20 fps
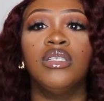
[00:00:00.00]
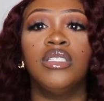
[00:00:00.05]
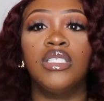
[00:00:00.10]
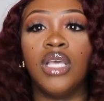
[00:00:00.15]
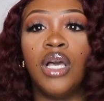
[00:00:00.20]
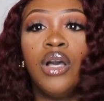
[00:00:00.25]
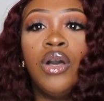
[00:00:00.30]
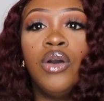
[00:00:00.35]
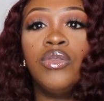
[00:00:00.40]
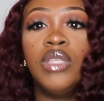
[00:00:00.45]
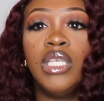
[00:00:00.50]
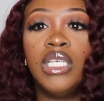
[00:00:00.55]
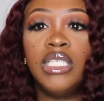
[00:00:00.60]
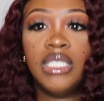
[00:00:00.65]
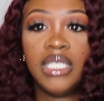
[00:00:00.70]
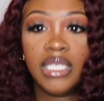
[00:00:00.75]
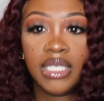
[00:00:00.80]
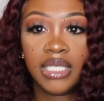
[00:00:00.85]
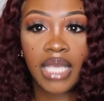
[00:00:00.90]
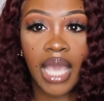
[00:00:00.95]
so
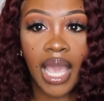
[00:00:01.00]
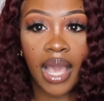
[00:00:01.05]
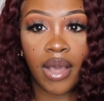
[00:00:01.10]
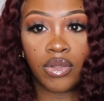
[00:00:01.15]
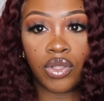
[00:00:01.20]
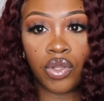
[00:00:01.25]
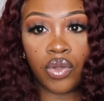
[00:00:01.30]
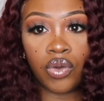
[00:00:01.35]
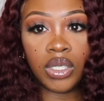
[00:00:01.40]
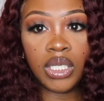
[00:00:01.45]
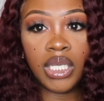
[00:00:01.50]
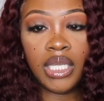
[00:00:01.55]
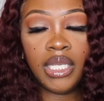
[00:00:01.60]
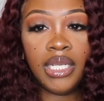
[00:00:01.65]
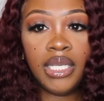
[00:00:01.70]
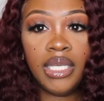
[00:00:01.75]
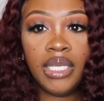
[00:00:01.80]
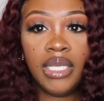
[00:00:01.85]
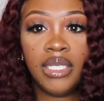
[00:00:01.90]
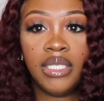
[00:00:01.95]
this is how long
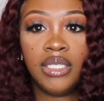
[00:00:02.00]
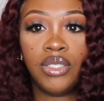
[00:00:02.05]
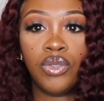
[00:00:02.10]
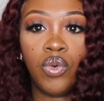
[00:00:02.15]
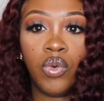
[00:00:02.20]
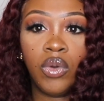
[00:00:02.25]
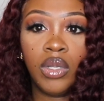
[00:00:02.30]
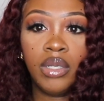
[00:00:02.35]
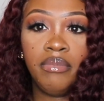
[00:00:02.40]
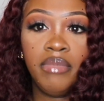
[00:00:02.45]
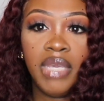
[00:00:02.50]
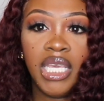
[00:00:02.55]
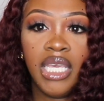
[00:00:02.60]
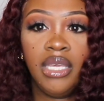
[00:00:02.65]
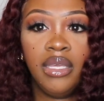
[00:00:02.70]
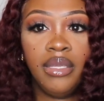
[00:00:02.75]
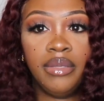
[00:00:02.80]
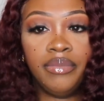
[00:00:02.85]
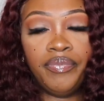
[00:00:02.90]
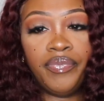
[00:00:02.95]
it is on
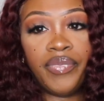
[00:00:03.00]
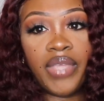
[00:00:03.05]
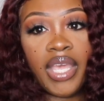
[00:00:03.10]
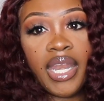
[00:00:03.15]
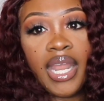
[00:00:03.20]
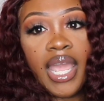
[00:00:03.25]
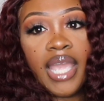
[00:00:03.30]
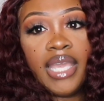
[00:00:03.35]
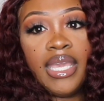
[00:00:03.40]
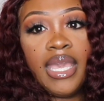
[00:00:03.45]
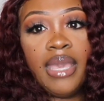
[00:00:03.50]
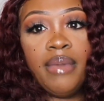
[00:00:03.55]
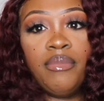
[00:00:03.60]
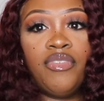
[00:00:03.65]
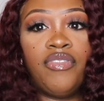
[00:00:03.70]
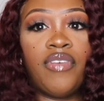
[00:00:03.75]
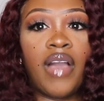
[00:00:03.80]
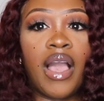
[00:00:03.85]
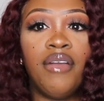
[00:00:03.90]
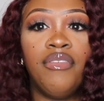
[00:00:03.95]
me and I
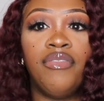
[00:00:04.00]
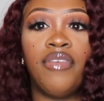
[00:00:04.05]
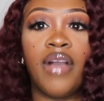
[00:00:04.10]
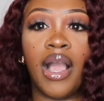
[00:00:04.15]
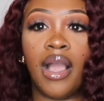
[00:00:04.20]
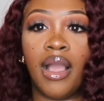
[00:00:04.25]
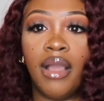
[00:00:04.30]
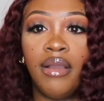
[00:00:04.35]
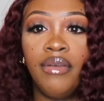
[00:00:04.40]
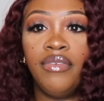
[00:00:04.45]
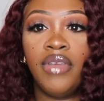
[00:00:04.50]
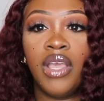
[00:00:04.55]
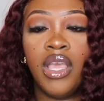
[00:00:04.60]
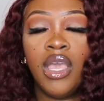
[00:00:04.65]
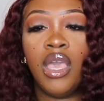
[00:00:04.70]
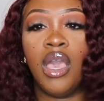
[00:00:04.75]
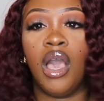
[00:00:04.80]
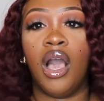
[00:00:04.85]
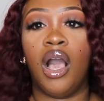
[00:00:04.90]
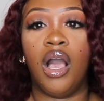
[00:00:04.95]
am 5'5".
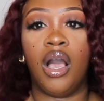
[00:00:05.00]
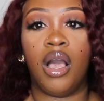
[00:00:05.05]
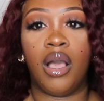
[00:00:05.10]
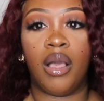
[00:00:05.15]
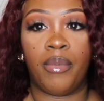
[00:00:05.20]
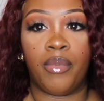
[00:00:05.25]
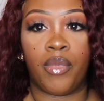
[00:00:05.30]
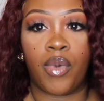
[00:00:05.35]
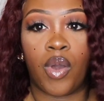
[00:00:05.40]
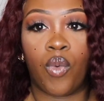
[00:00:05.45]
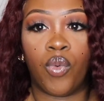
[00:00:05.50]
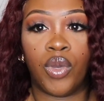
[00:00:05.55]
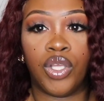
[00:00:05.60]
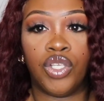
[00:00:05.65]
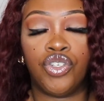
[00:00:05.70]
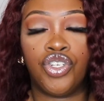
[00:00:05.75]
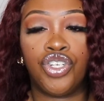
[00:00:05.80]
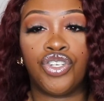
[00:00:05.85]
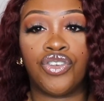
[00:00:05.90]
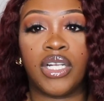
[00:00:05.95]
Um,
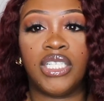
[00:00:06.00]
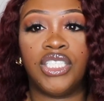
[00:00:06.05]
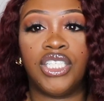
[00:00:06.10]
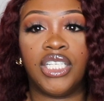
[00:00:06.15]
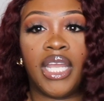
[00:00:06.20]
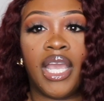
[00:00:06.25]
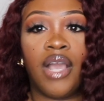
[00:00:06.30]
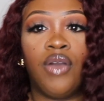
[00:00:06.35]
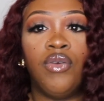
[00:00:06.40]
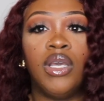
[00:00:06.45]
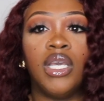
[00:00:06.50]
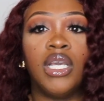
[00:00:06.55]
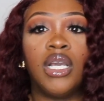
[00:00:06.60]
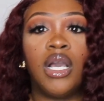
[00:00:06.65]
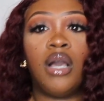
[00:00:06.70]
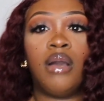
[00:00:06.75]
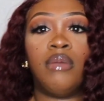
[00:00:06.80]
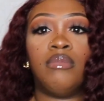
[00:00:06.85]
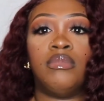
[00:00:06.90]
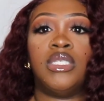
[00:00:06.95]
when you stretch it out, it
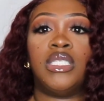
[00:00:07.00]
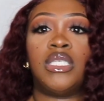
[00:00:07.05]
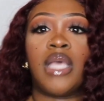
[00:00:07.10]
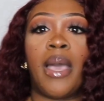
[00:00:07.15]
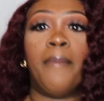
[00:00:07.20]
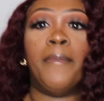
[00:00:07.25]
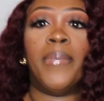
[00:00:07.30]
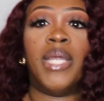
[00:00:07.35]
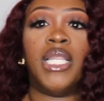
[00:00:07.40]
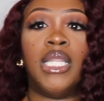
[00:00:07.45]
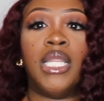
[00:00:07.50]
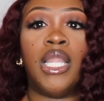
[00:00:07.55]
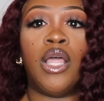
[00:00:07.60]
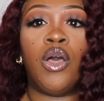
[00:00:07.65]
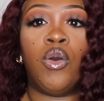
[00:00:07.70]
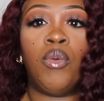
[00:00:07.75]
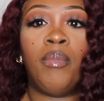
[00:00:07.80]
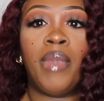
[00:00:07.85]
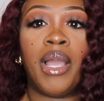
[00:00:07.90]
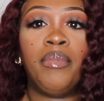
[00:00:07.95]
comes
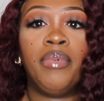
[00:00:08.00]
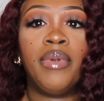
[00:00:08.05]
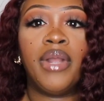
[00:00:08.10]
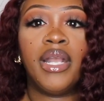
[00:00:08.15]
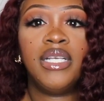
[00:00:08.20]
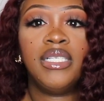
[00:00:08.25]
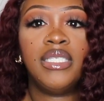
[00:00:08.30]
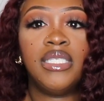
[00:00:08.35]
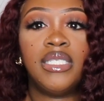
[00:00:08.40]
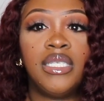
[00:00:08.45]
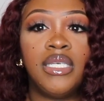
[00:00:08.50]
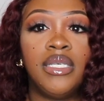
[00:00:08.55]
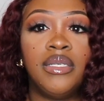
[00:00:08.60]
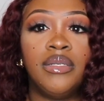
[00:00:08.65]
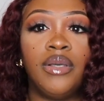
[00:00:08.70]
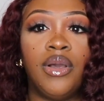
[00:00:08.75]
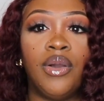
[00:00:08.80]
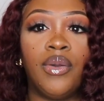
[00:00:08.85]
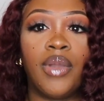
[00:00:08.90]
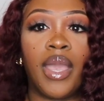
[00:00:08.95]
below my breast,
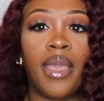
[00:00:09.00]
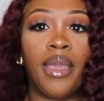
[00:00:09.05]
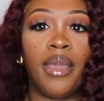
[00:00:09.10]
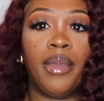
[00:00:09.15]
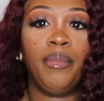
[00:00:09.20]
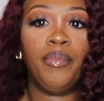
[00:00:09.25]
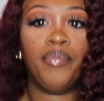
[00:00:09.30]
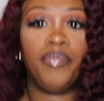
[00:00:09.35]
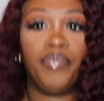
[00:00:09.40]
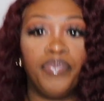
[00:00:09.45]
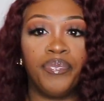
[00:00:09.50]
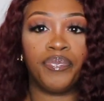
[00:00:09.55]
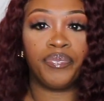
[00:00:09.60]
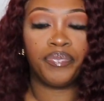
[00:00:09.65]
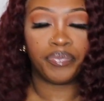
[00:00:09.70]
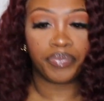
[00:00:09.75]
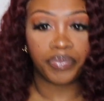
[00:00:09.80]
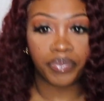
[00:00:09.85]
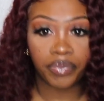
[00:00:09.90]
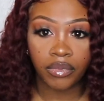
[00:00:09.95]
okay?
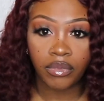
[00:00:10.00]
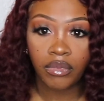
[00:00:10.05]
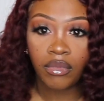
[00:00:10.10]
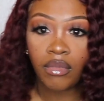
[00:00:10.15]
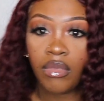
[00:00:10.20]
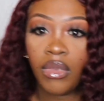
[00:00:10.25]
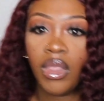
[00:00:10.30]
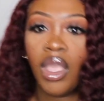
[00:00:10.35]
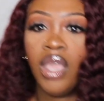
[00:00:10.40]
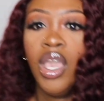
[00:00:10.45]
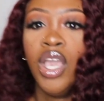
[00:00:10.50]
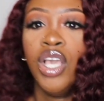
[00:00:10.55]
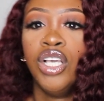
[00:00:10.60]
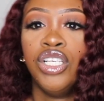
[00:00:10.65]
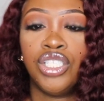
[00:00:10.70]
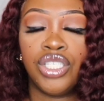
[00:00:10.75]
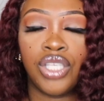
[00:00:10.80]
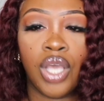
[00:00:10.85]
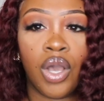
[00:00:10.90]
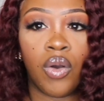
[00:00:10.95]

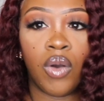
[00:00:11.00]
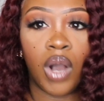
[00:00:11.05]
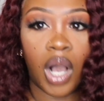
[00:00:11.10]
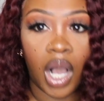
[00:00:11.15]
So